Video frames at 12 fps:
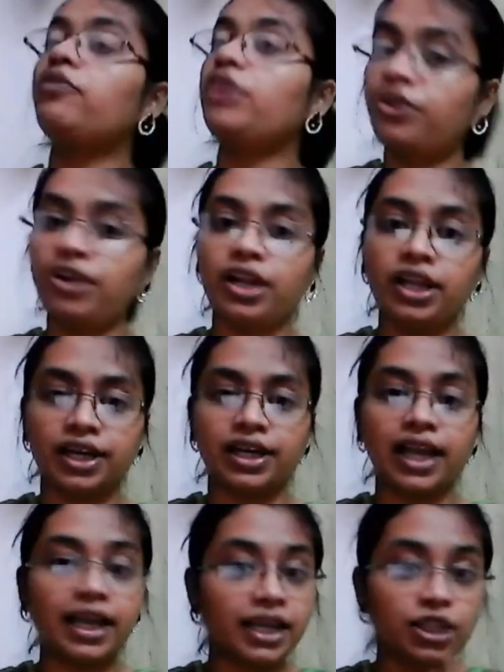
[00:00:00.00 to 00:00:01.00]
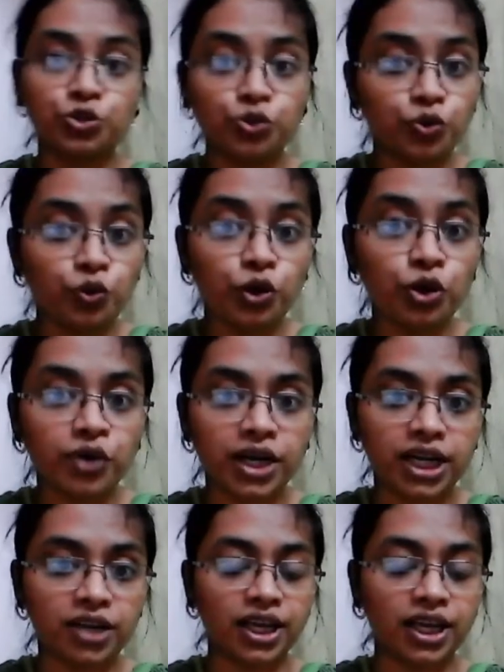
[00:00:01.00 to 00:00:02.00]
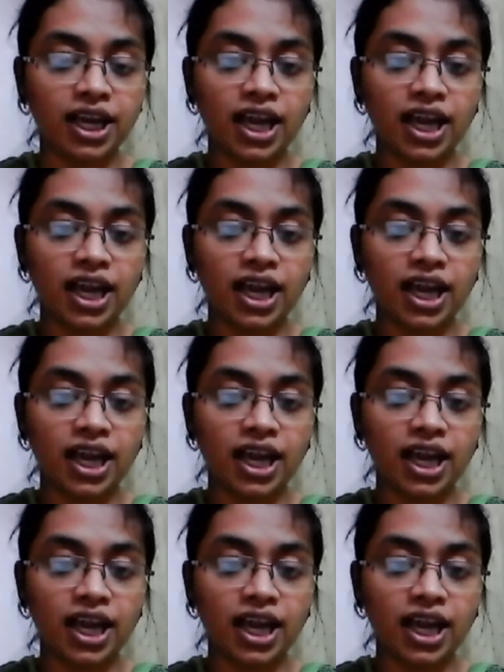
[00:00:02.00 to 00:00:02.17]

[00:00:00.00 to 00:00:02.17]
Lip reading: we drink it like in school you were doing.